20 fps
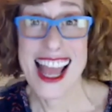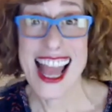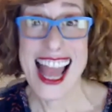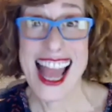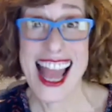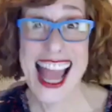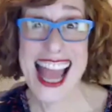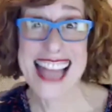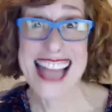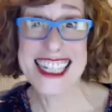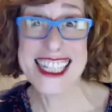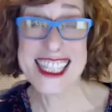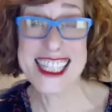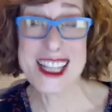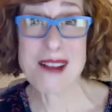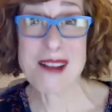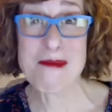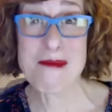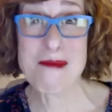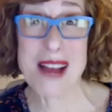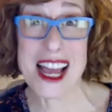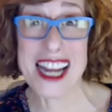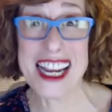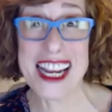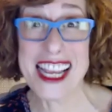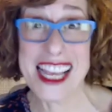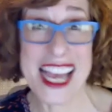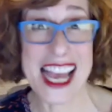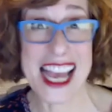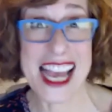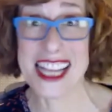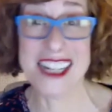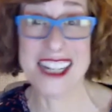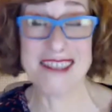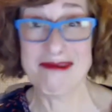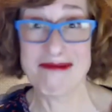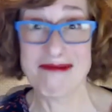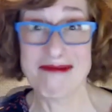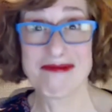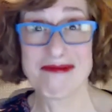And somebody
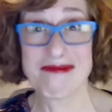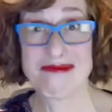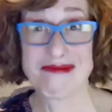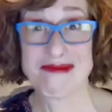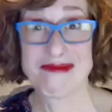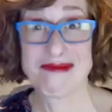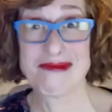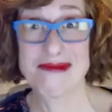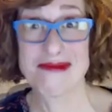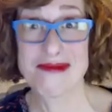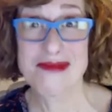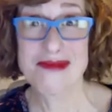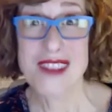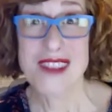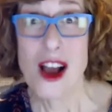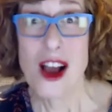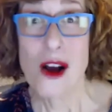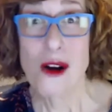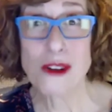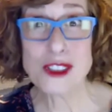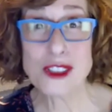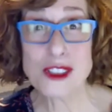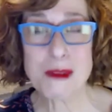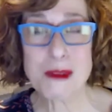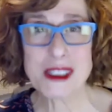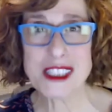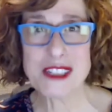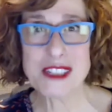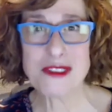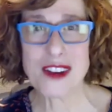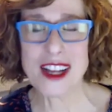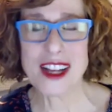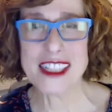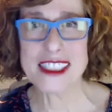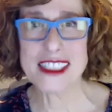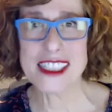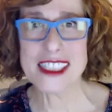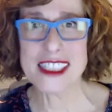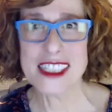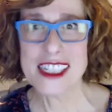can ultimately find
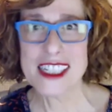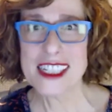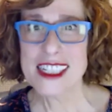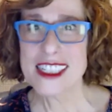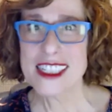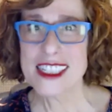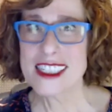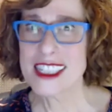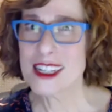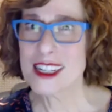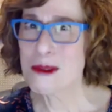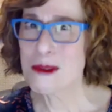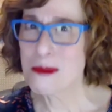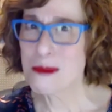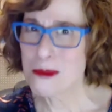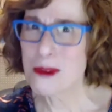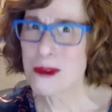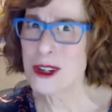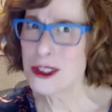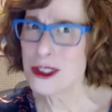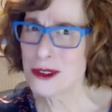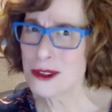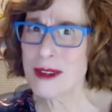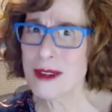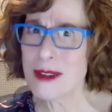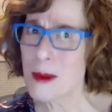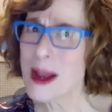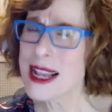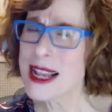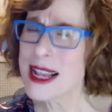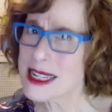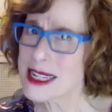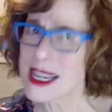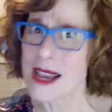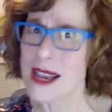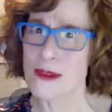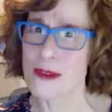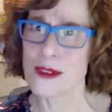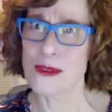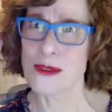it. Now, what you give away as
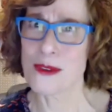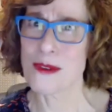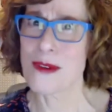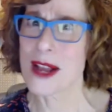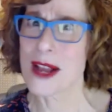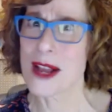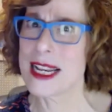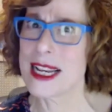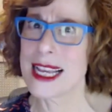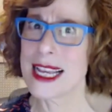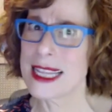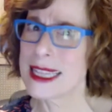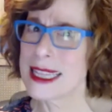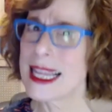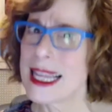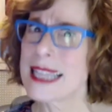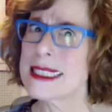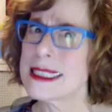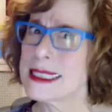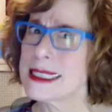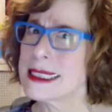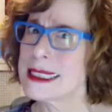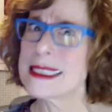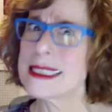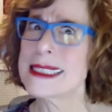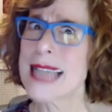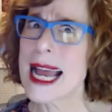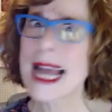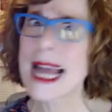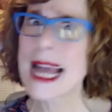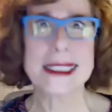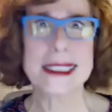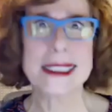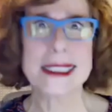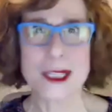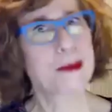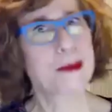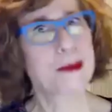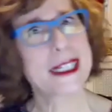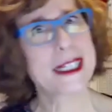gifts for finding it, that's
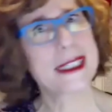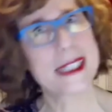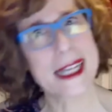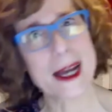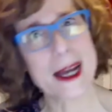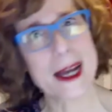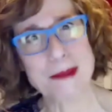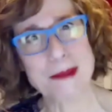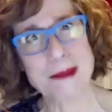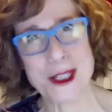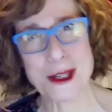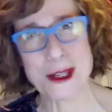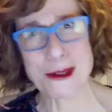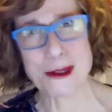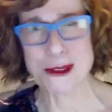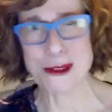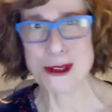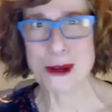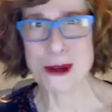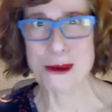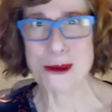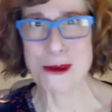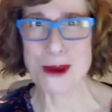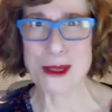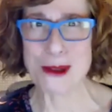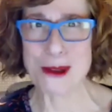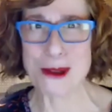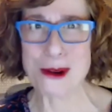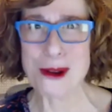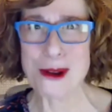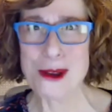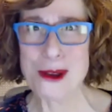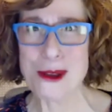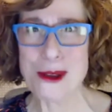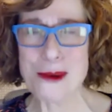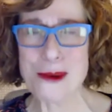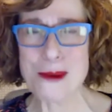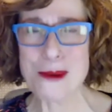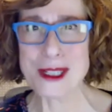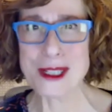completely up to you. So whether
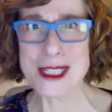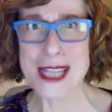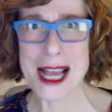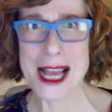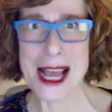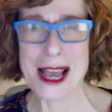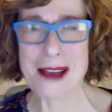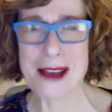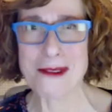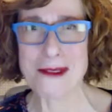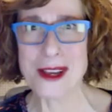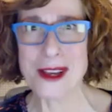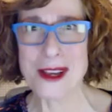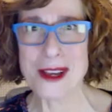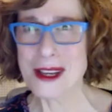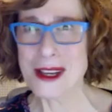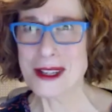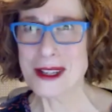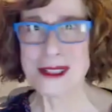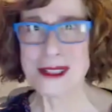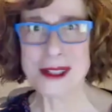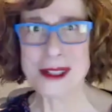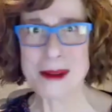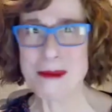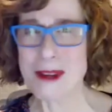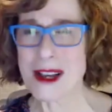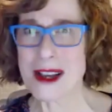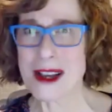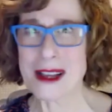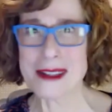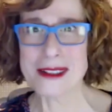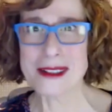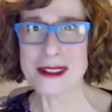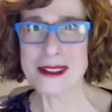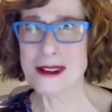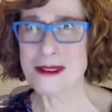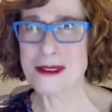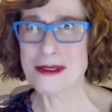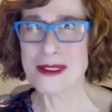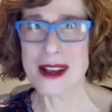you want to have some kind
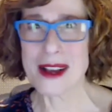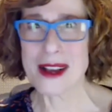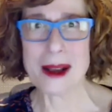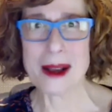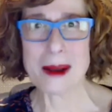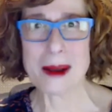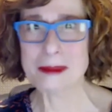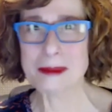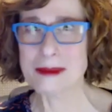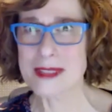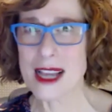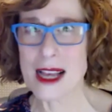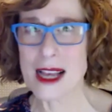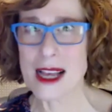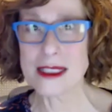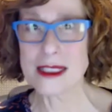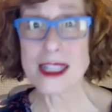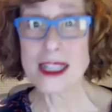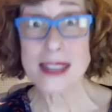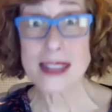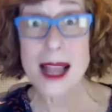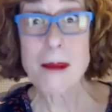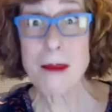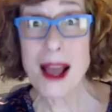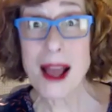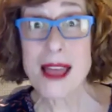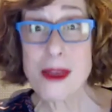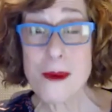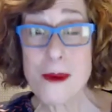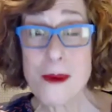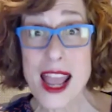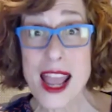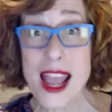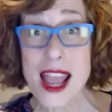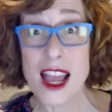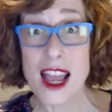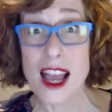of contest, and by the way,